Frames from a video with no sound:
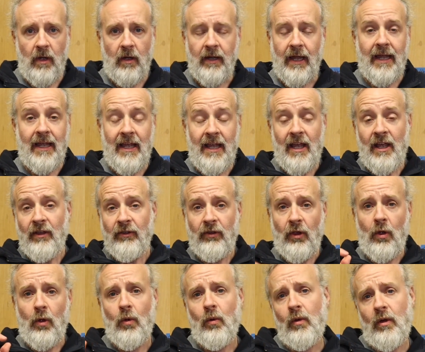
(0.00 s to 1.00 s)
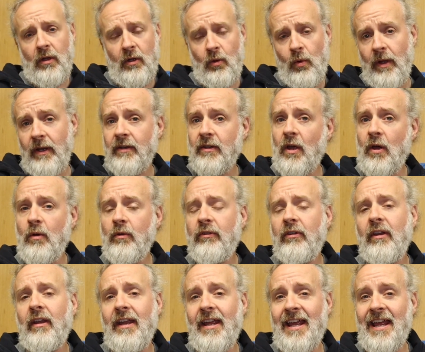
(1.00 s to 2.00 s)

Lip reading: Okay, so quick note,